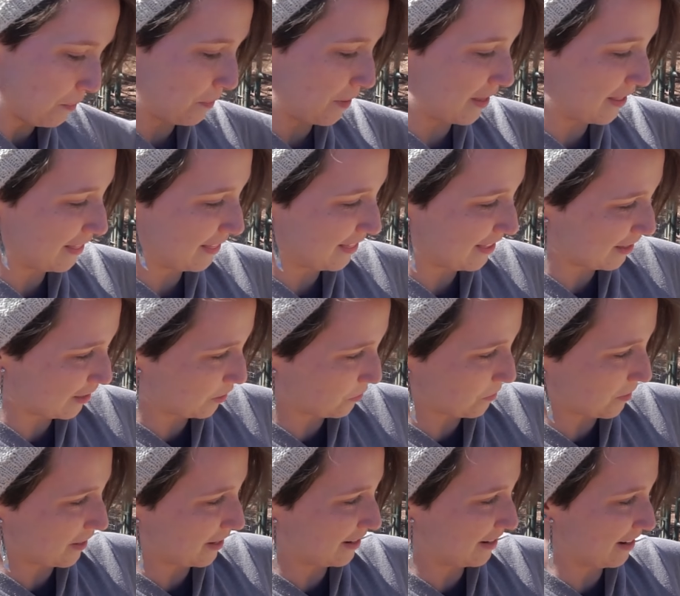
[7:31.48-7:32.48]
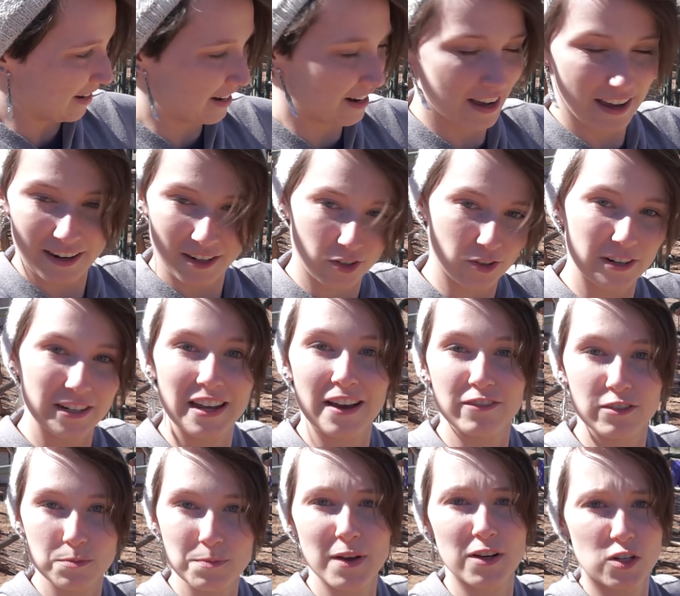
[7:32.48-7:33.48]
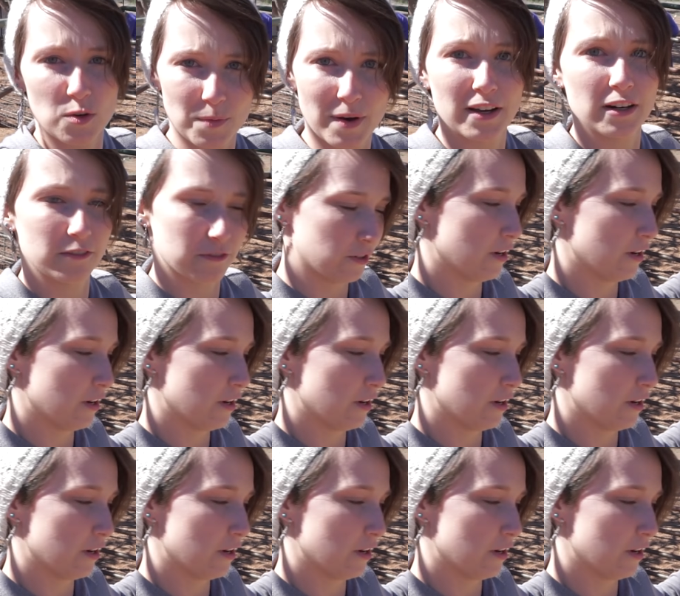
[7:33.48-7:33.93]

but this one and I are going to have a special bond